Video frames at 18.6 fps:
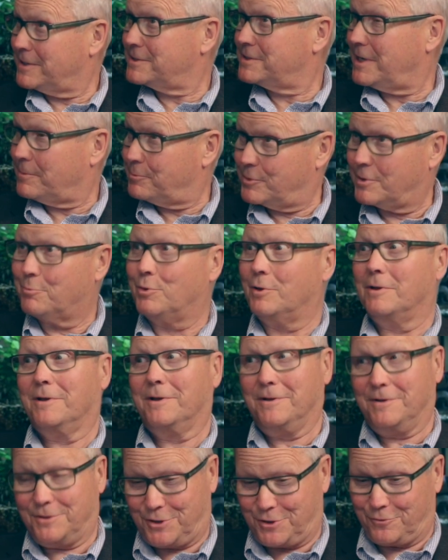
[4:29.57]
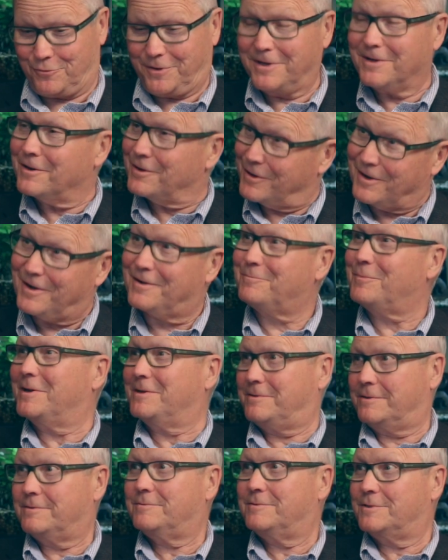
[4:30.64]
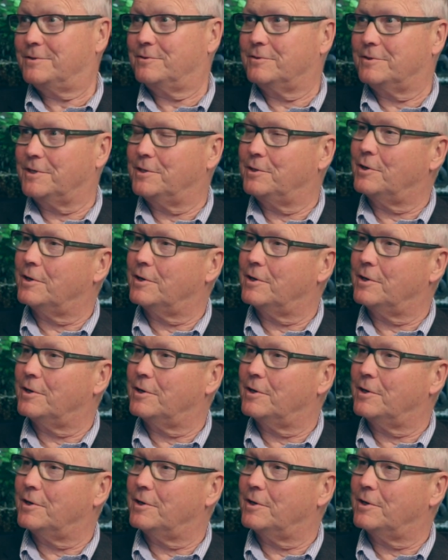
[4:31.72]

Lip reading: acceptable in Sharia law, but certainly